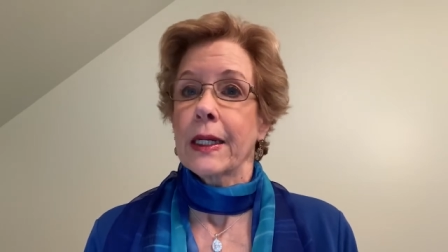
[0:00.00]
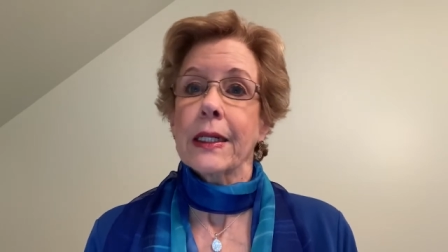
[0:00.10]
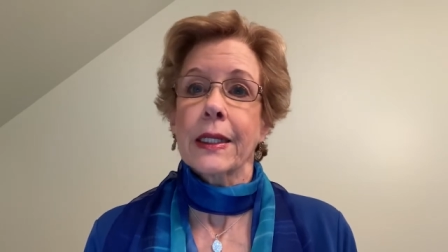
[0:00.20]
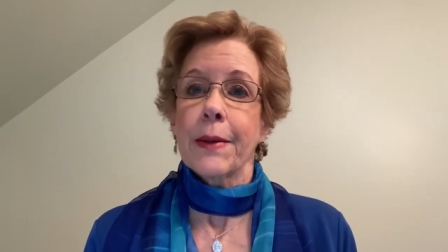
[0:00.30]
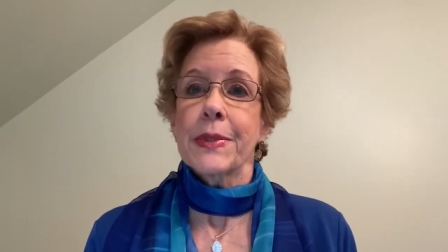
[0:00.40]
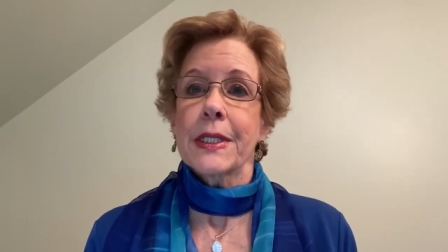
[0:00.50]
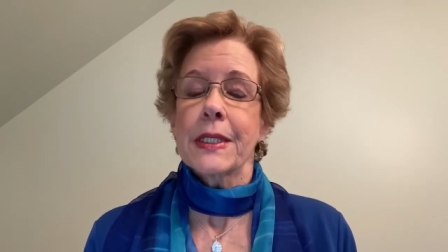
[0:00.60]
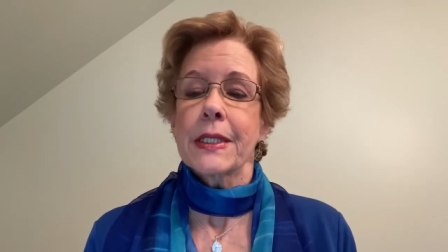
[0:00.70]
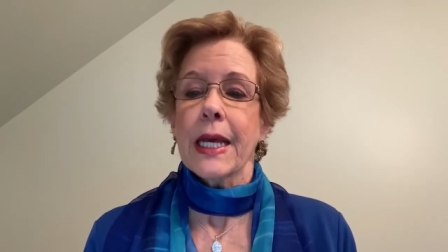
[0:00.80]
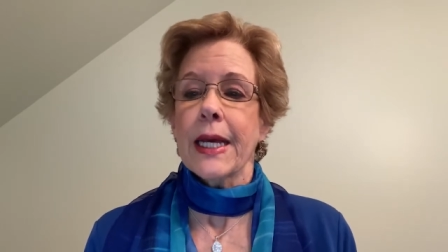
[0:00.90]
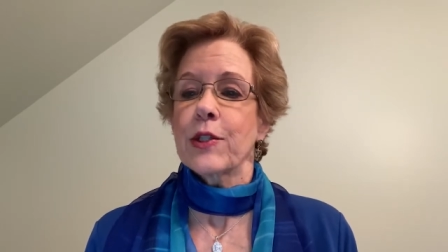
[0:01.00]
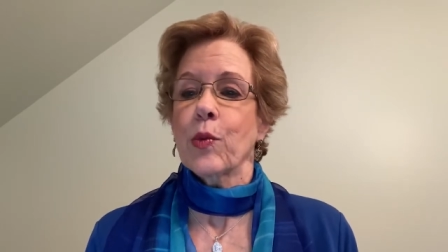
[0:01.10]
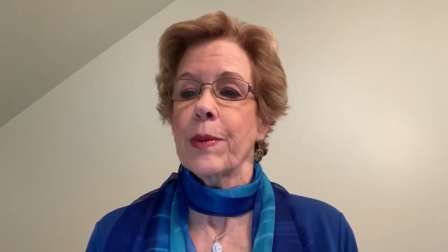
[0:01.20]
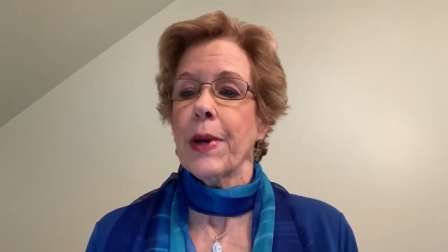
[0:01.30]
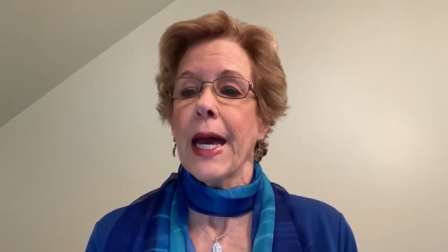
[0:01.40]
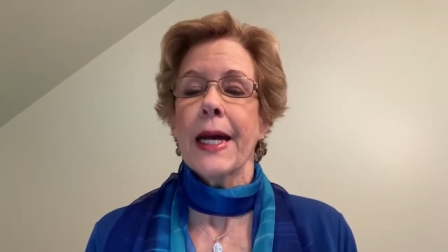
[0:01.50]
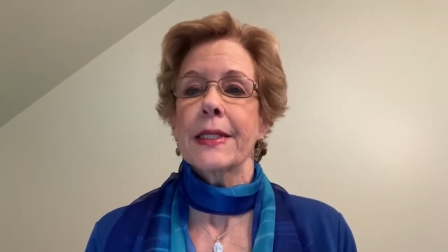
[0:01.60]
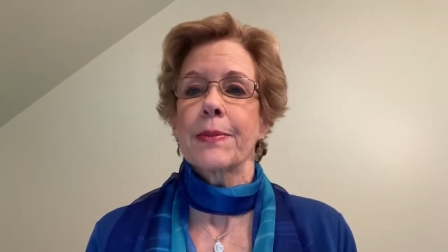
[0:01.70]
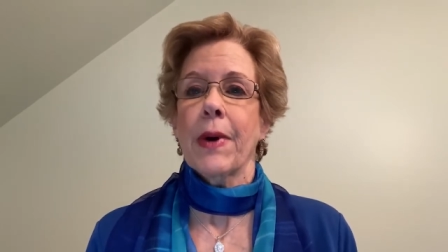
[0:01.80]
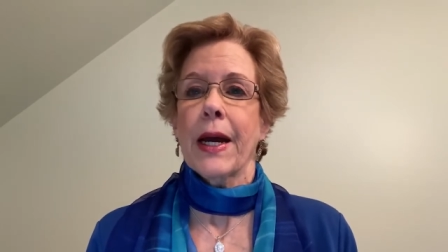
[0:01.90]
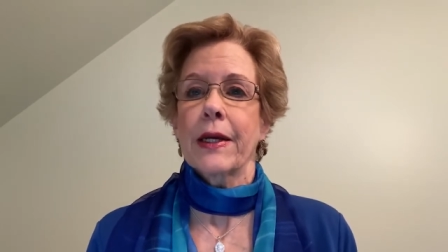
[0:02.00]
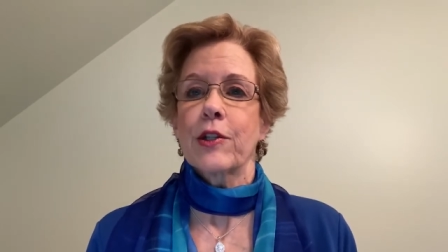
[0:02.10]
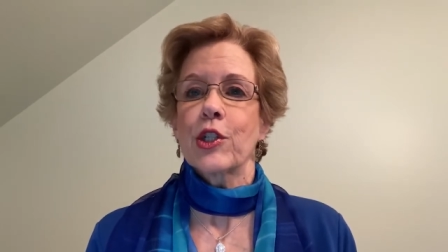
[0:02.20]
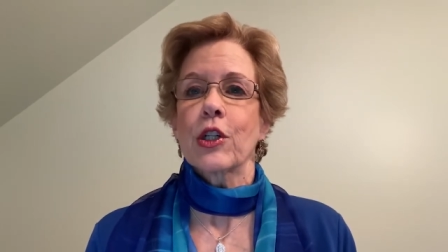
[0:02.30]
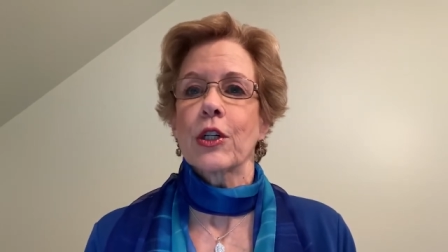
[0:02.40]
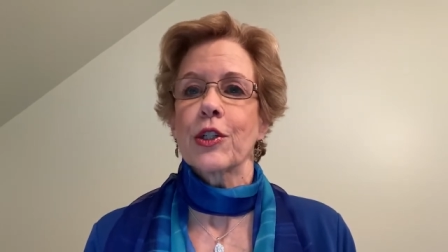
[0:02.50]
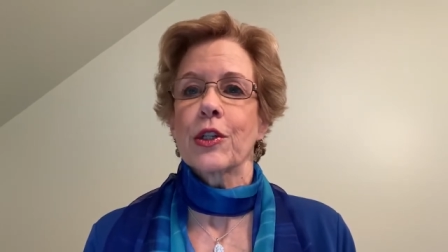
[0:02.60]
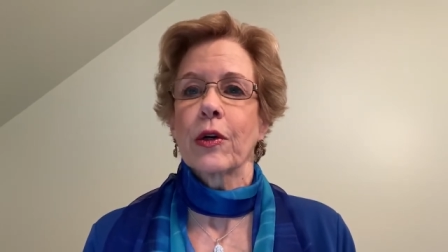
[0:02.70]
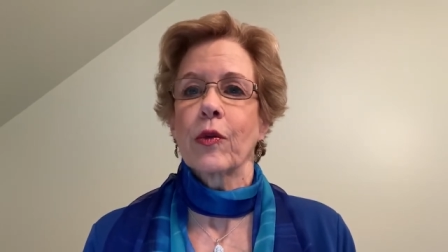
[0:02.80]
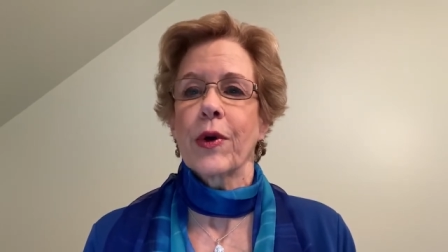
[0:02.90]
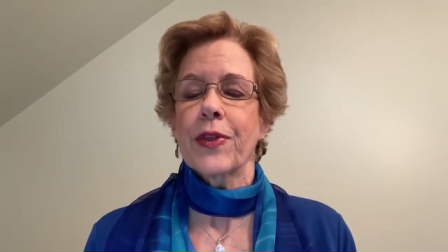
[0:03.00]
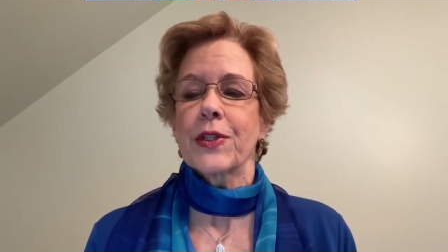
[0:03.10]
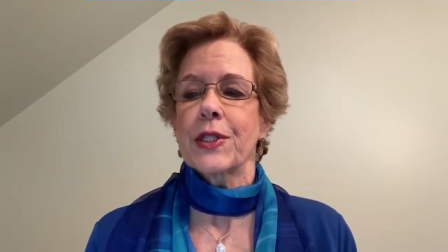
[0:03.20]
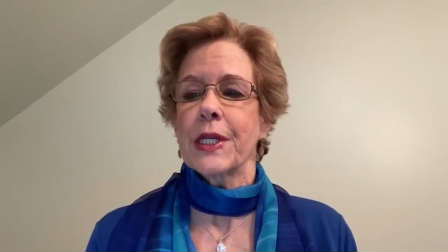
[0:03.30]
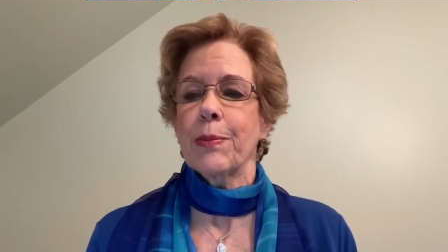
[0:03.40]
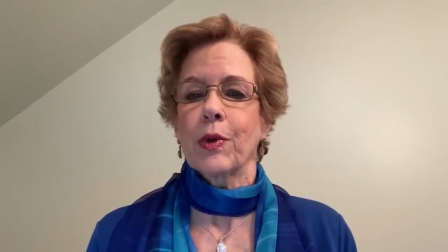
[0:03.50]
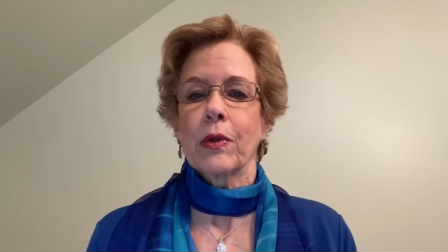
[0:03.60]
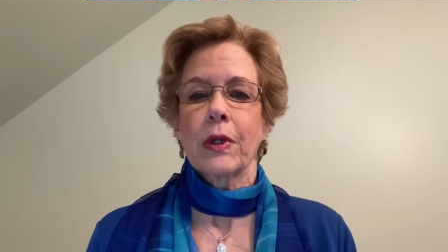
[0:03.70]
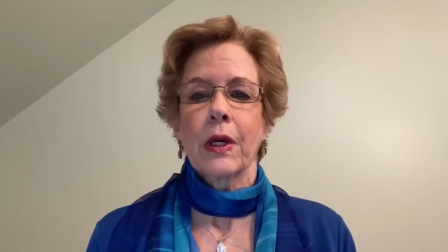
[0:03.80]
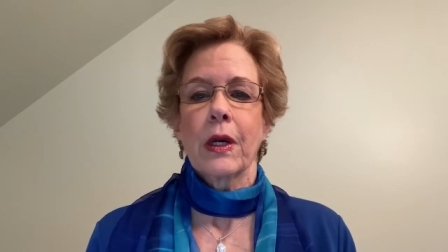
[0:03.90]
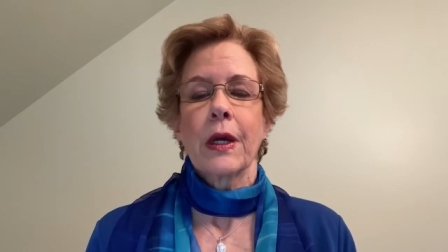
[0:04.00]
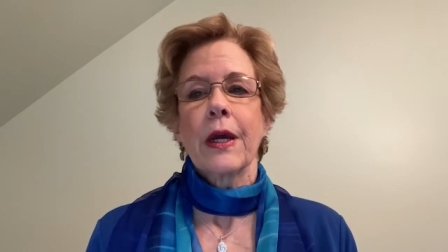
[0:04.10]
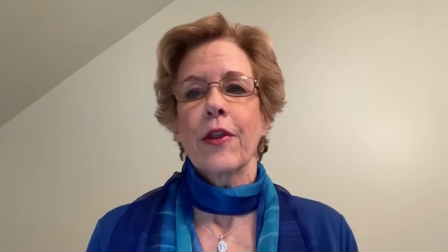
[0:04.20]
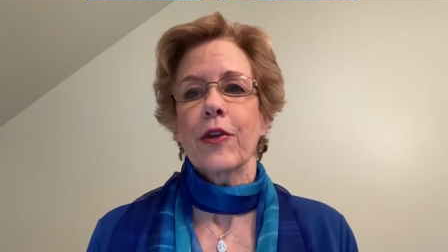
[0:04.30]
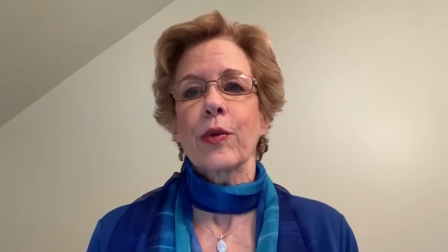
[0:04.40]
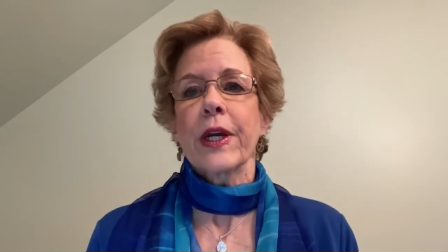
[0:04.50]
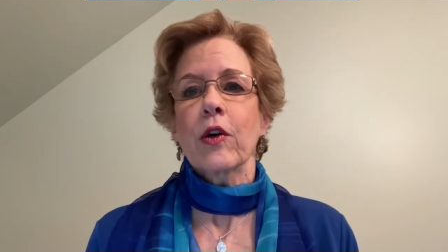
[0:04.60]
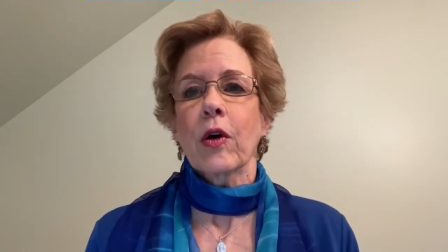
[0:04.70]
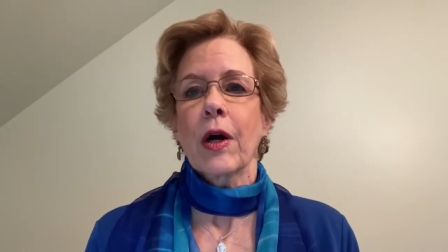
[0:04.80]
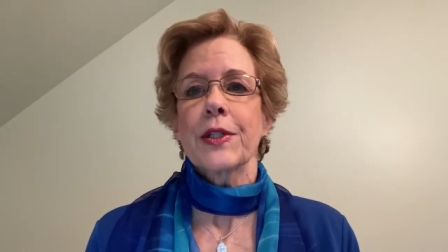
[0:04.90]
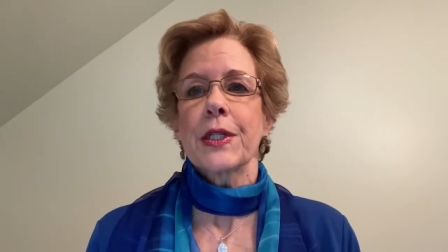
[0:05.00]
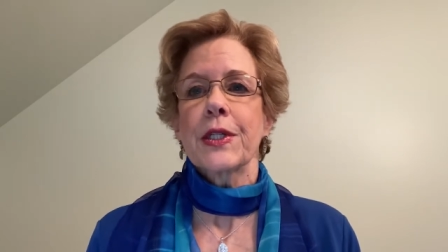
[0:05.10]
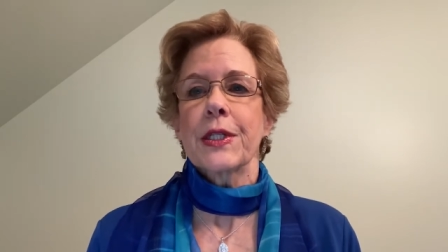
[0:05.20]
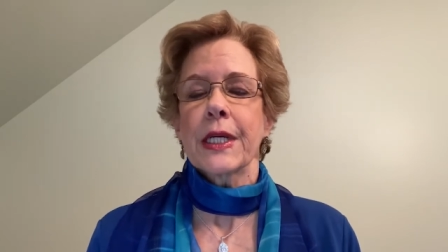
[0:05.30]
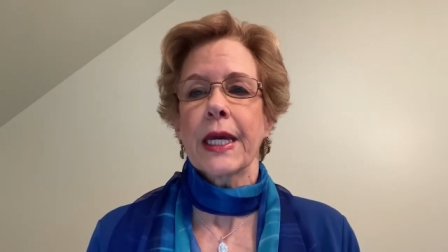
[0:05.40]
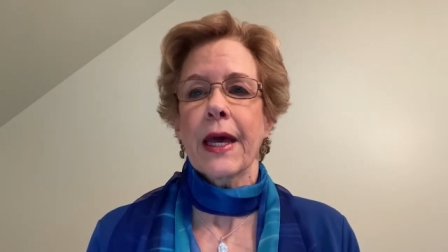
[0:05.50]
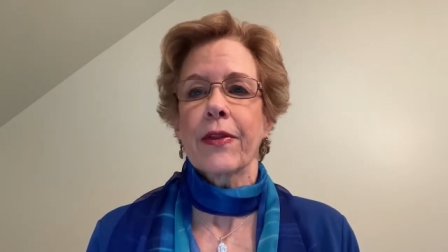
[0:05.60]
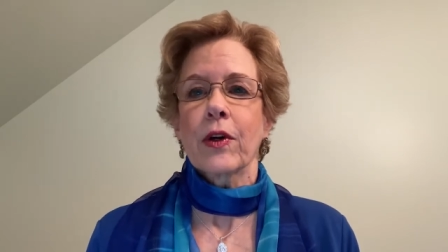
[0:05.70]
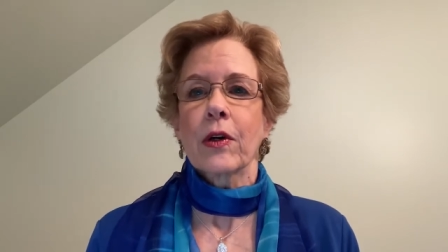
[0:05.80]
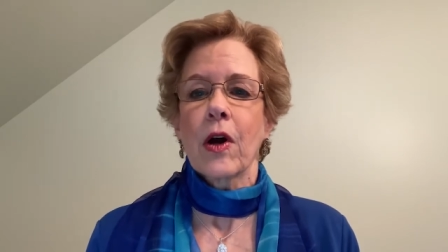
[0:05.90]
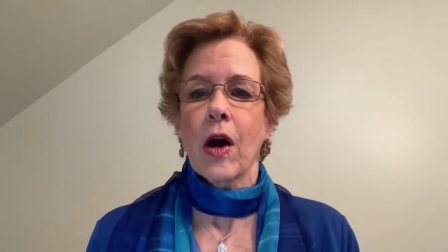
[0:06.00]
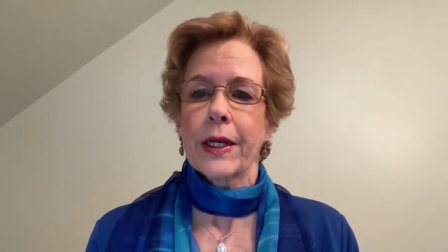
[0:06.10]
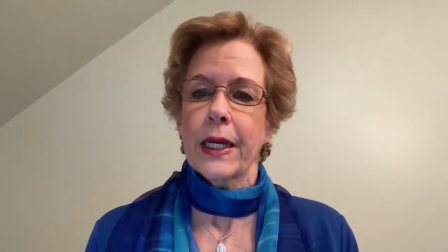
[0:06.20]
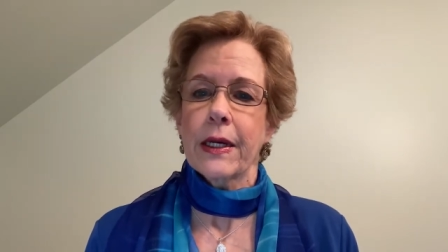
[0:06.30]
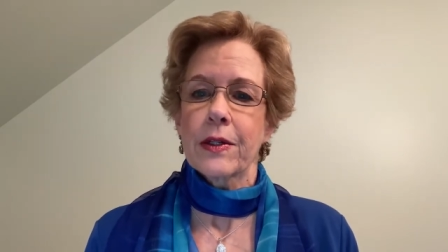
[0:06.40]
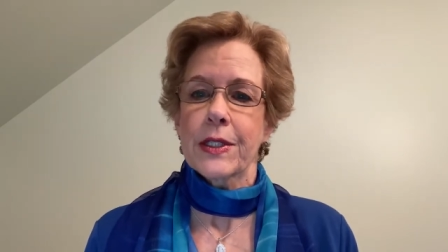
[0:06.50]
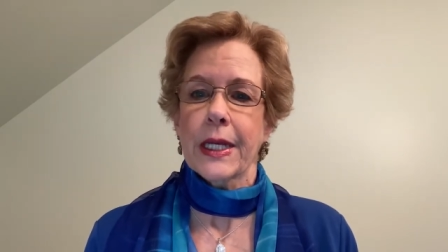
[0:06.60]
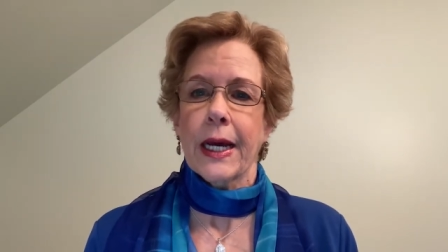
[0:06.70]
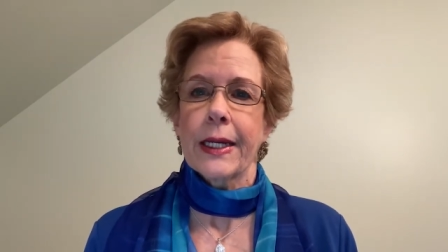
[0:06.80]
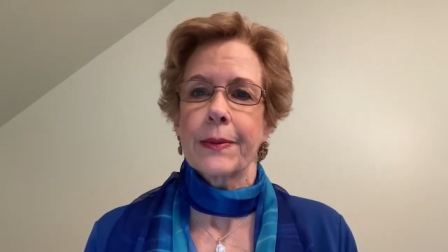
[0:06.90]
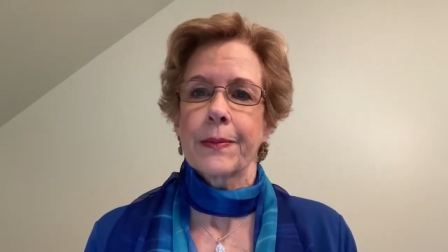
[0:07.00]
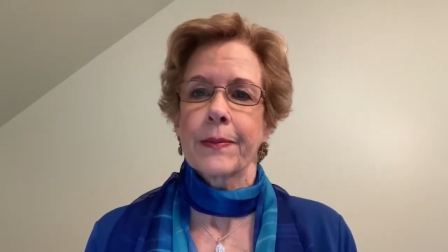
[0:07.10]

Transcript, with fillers: Glimpses as we pass by a church with a steeple, three crosses together on a hillside,